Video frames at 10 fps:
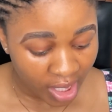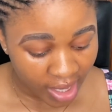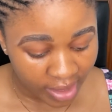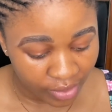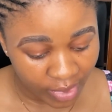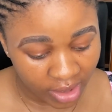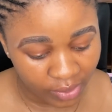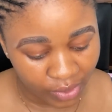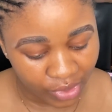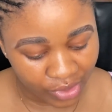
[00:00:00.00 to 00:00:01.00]
I normally
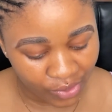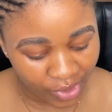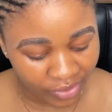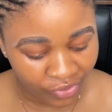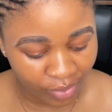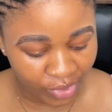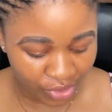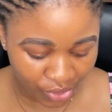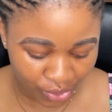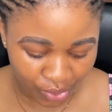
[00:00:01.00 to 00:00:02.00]
would just go in from the
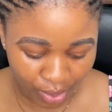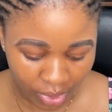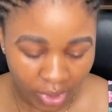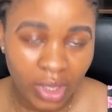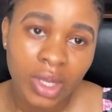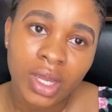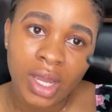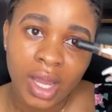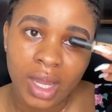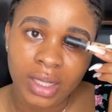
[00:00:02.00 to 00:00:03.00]
tube
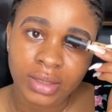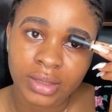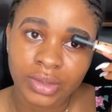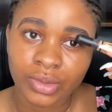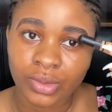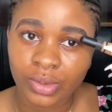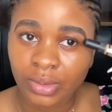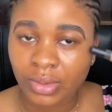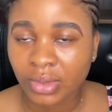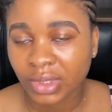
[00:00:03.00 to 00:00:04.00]
and
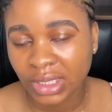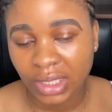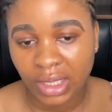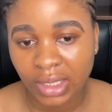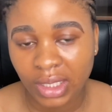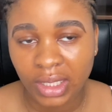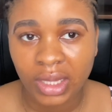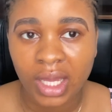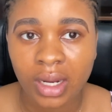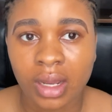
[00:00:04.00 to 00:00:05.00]
neatly clean
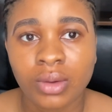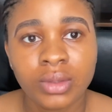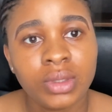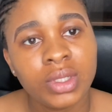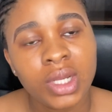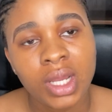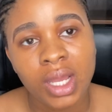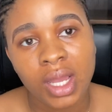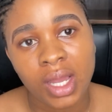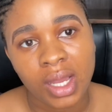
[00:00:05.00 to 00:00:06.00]
that out,
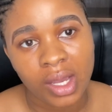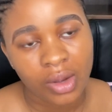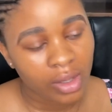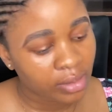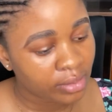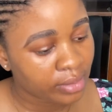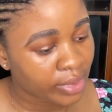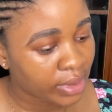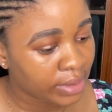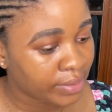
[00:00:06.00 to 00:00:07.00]

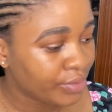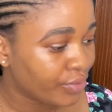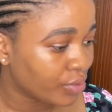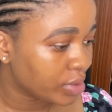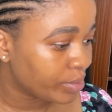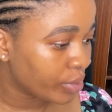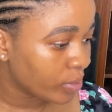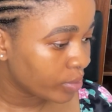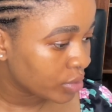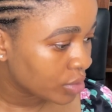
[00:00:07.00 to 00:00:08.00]
but for the
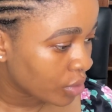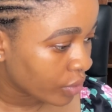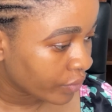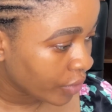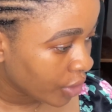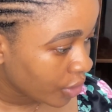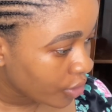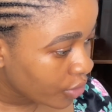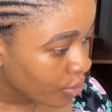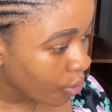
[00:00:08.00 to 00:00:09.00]
purpose of
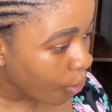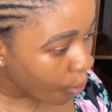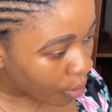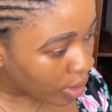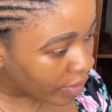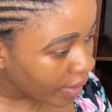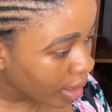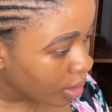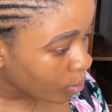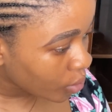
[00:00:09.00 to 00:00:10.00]
you all that
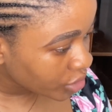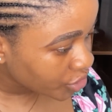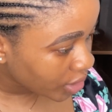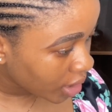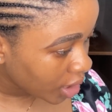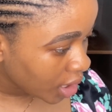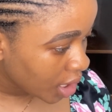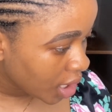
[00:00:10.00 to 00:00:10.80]
are watching,